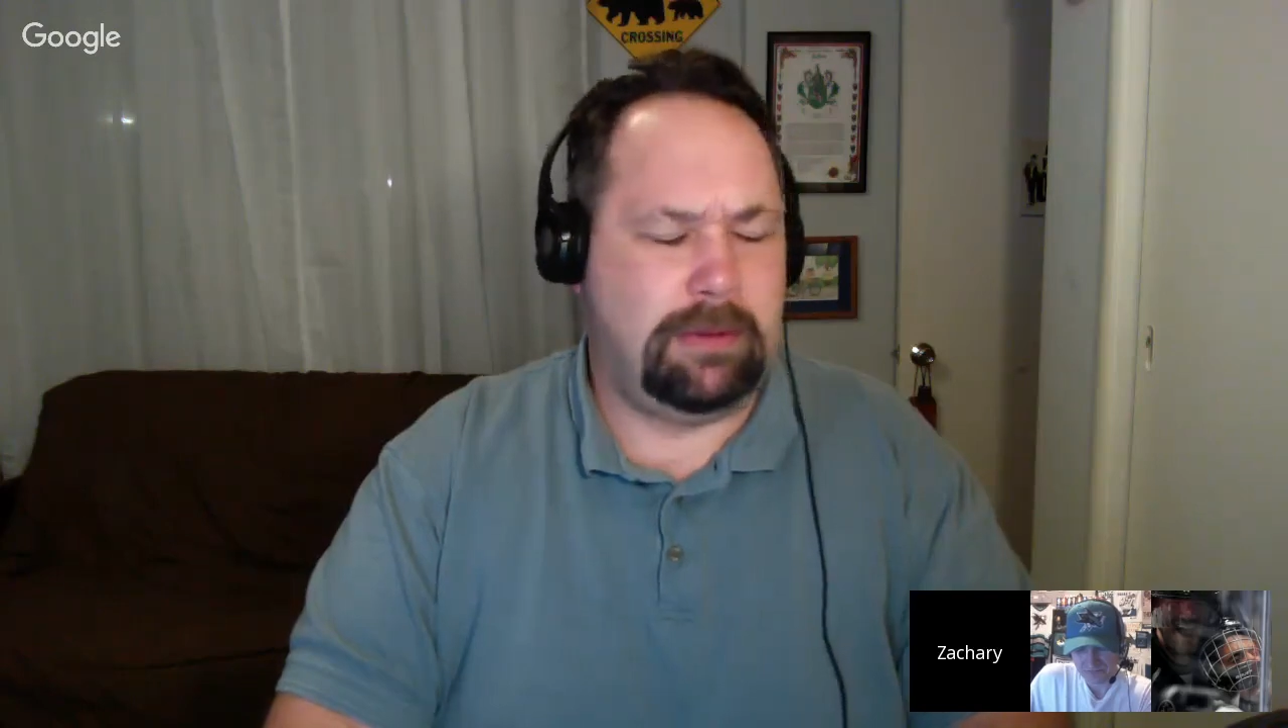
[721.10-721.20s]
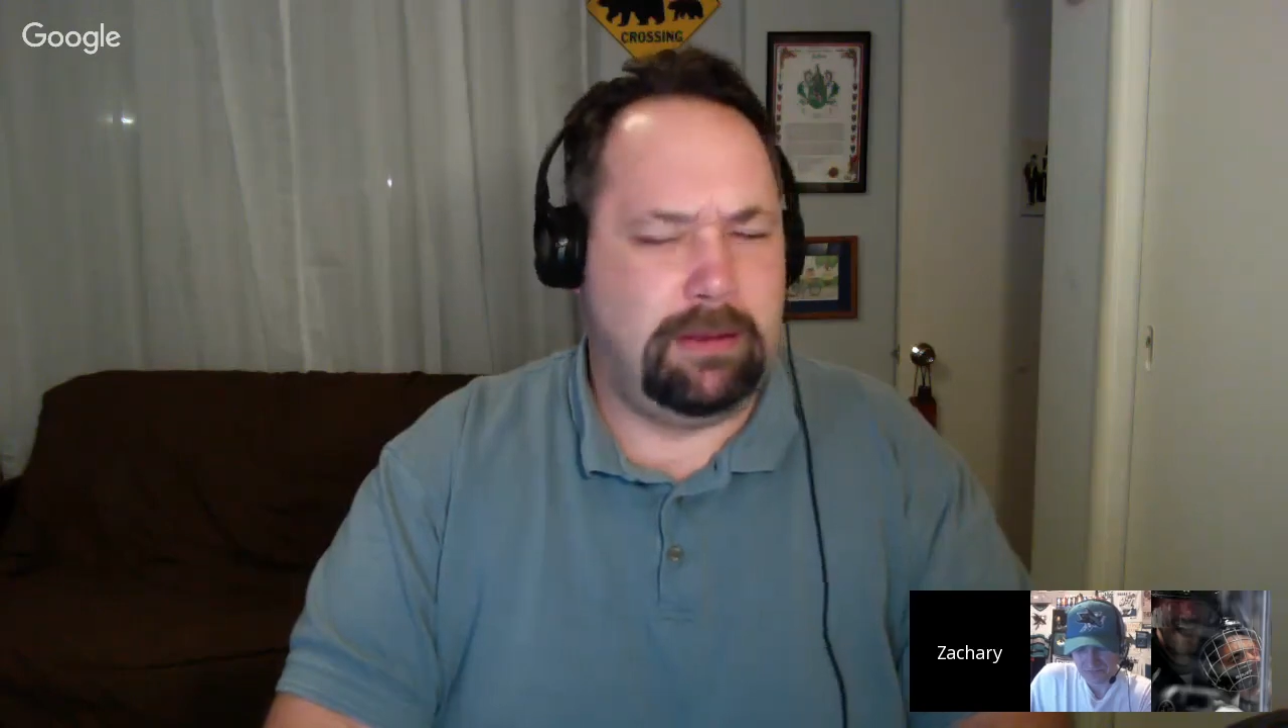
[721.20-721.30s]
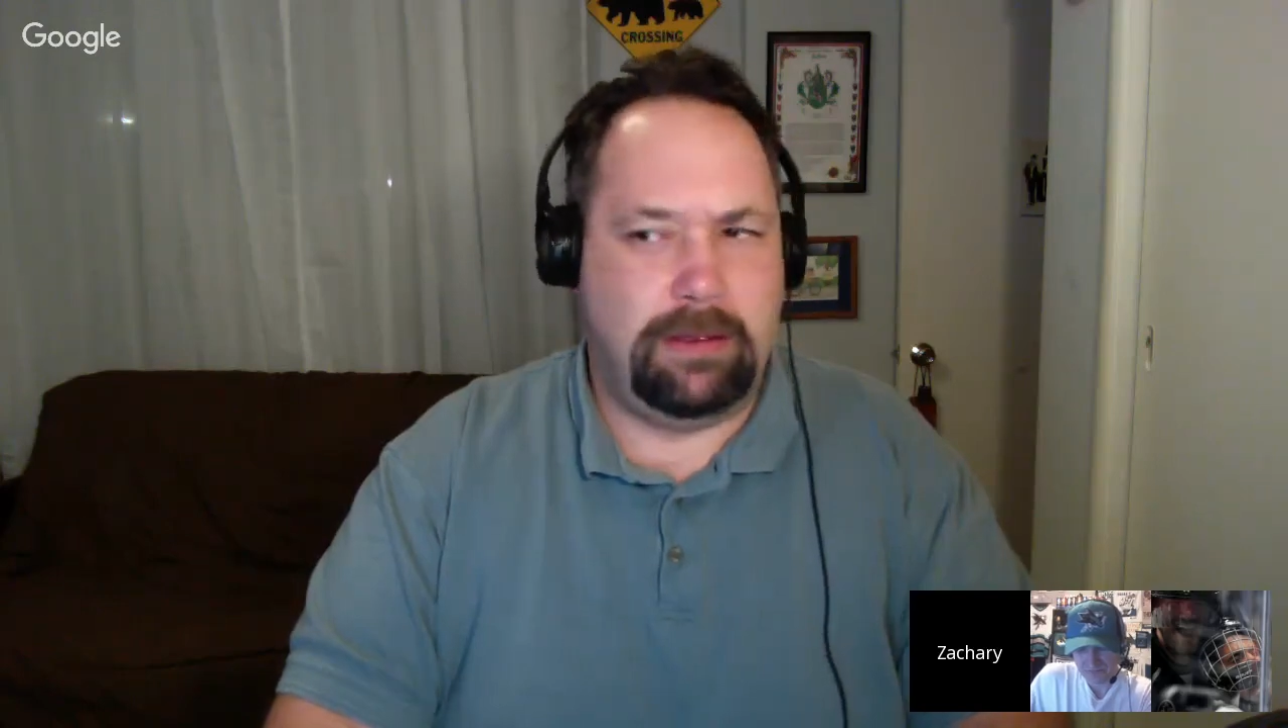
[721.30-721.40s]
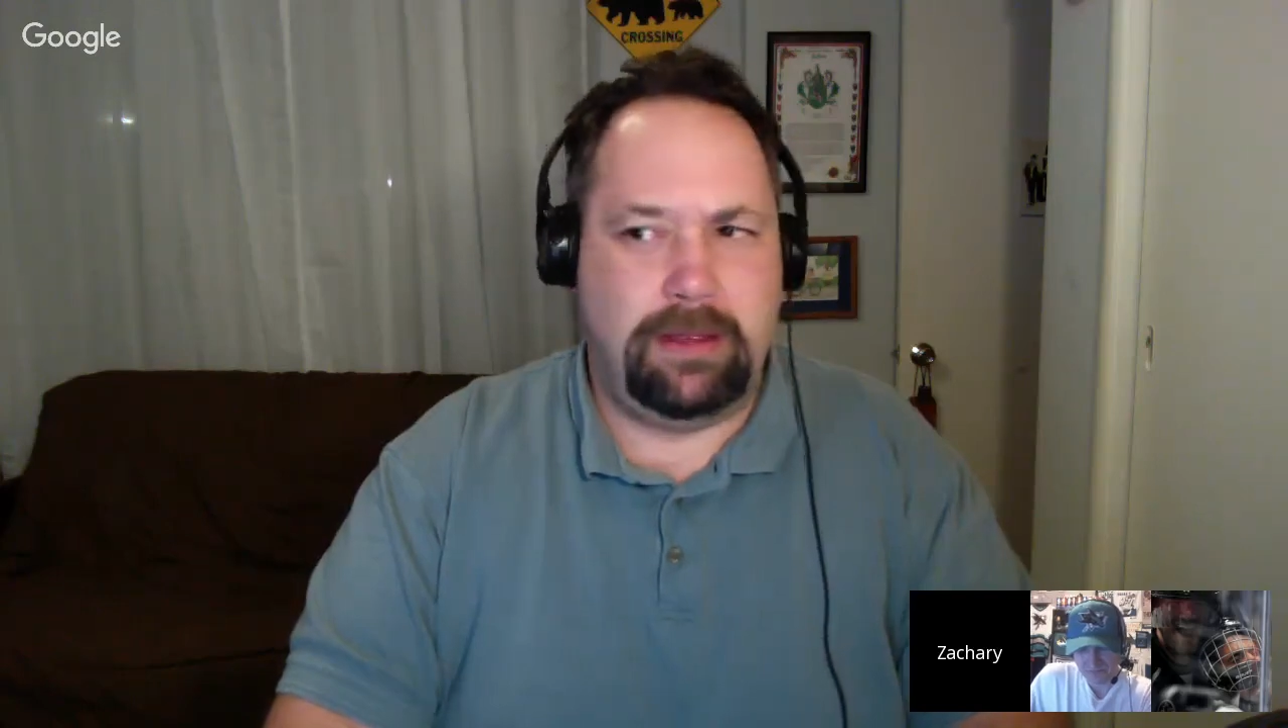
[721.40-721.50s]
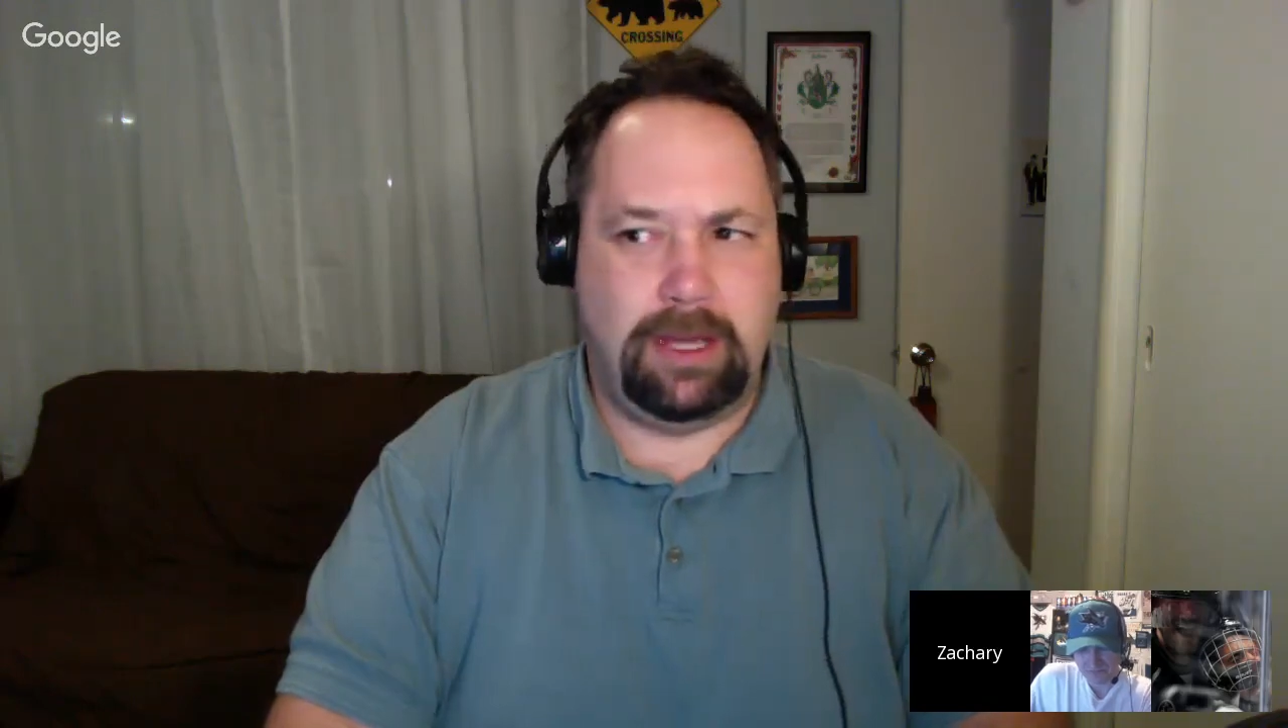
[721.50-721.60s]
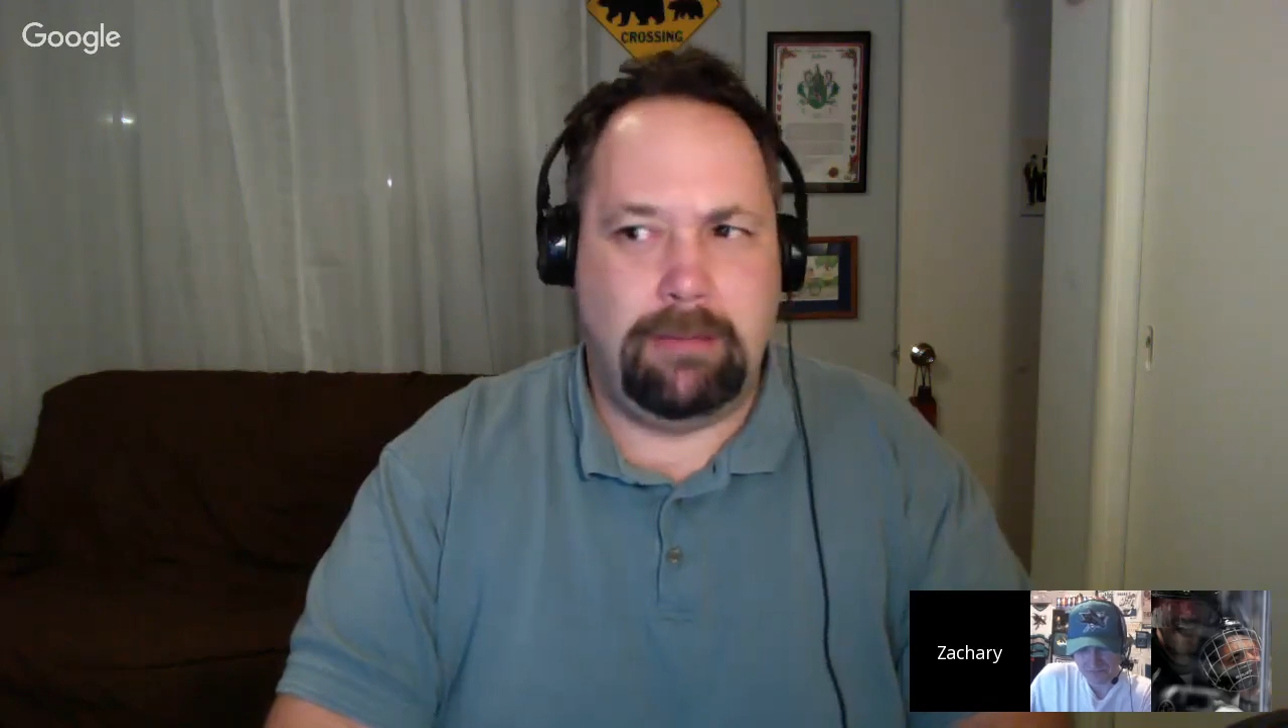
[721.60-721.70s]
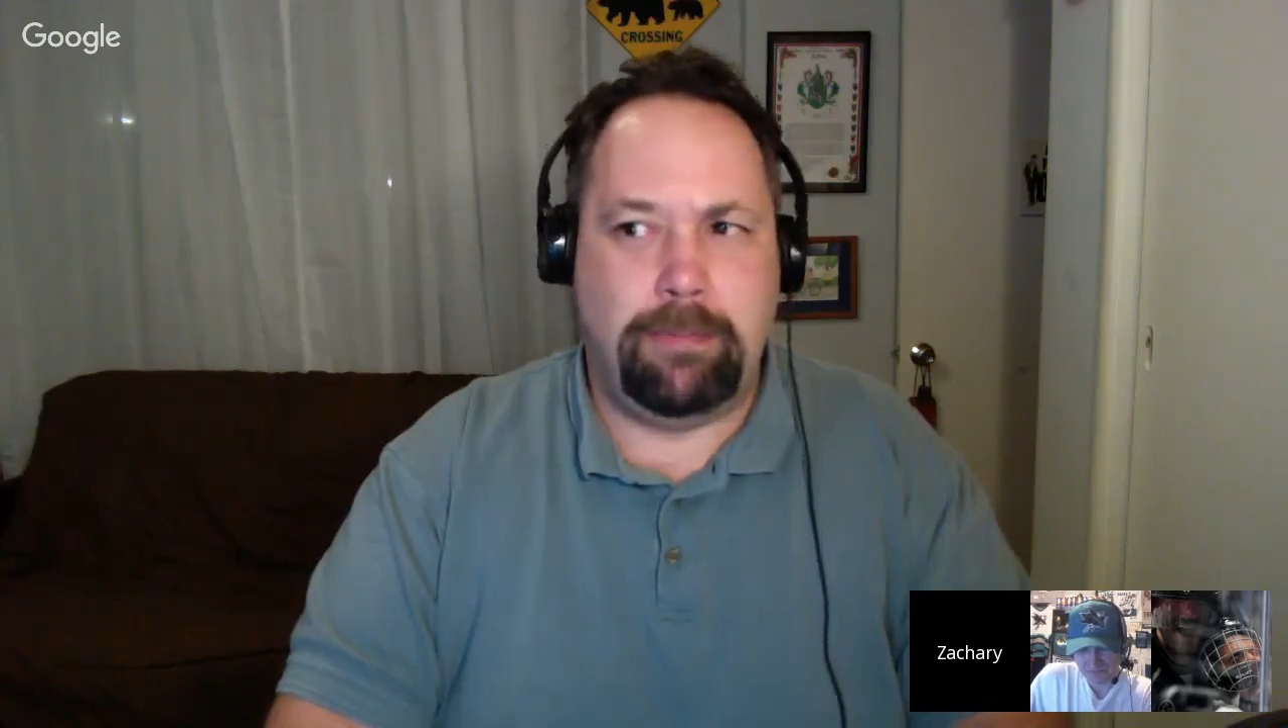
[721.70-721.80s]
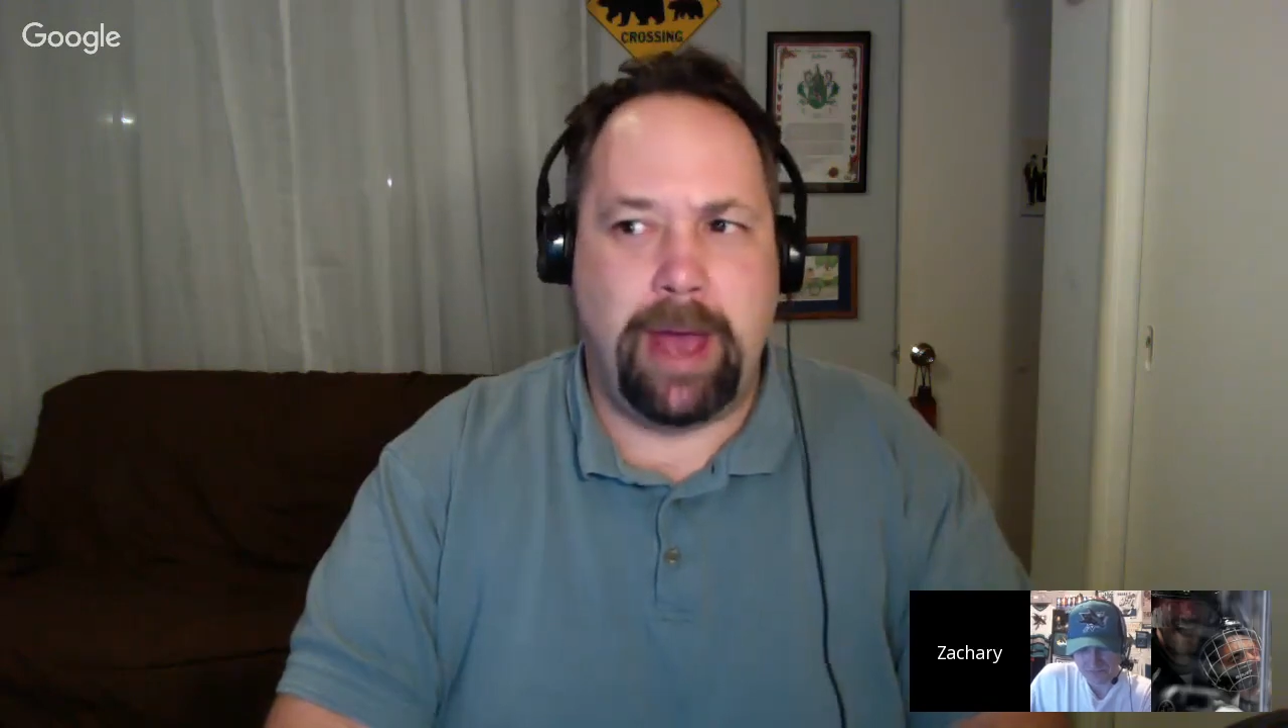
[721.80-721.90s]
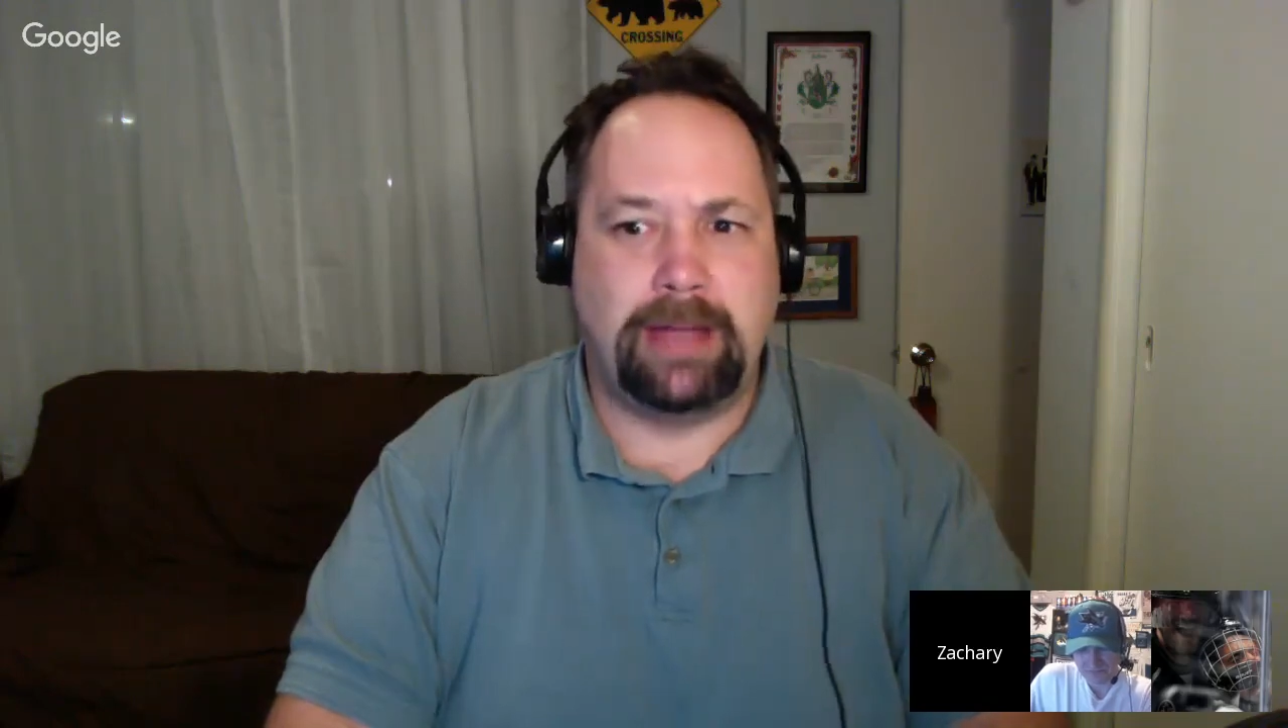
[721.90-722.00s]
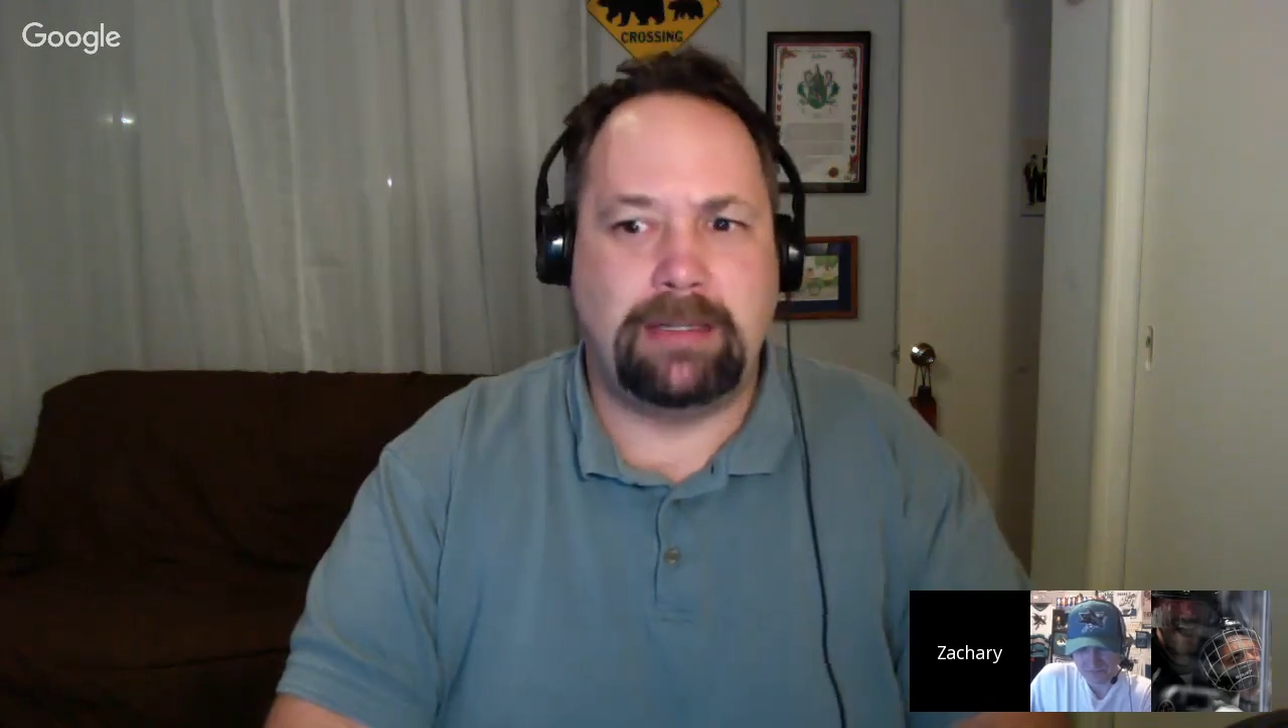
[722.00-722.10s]
the
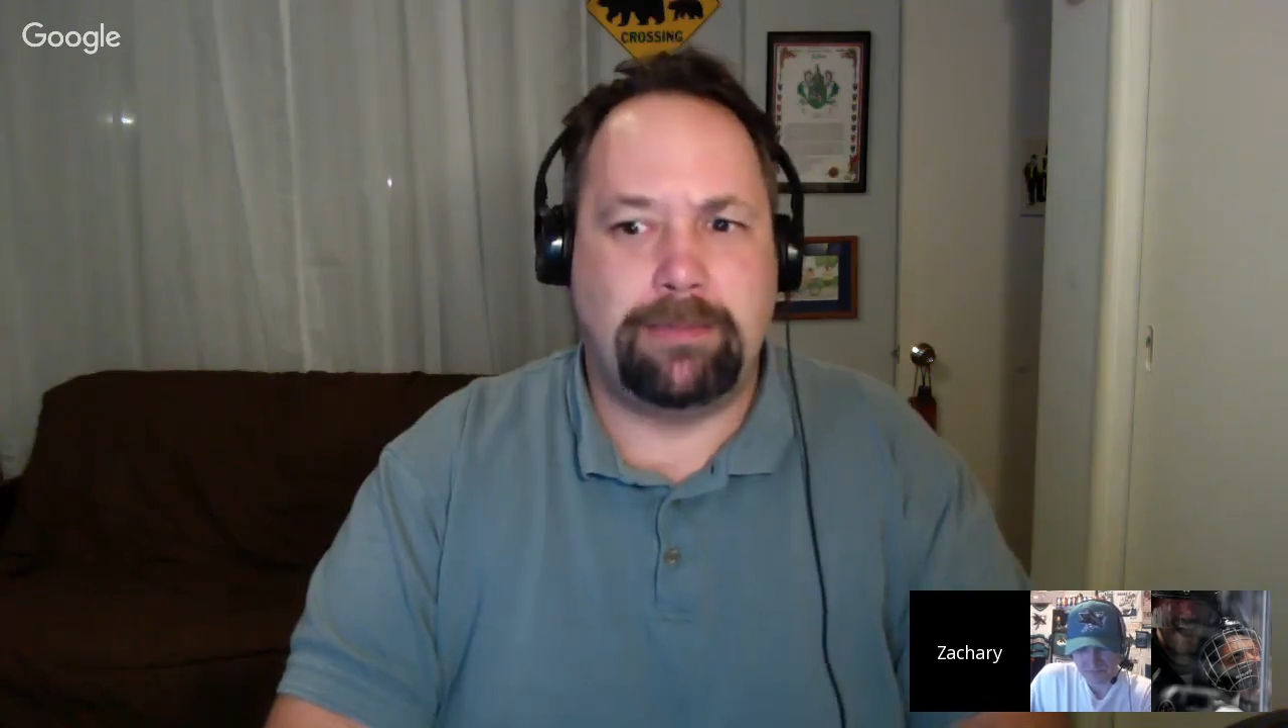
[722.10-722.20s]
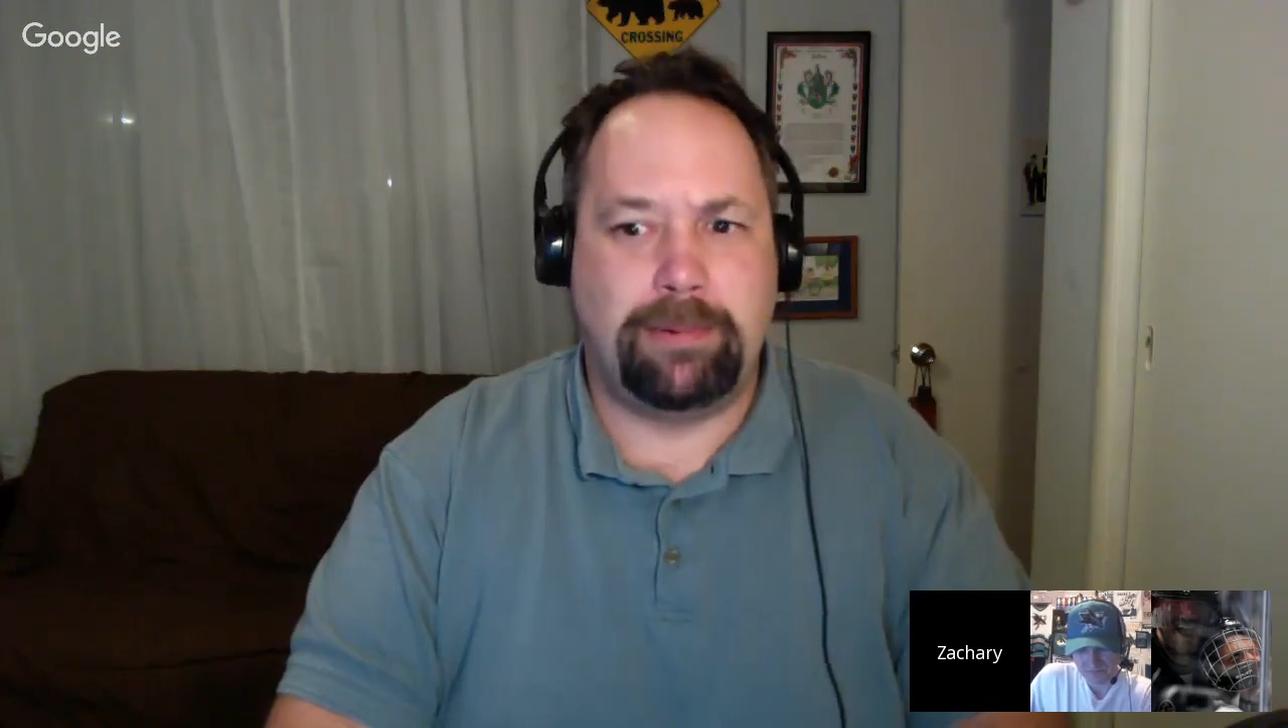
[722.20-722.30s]
best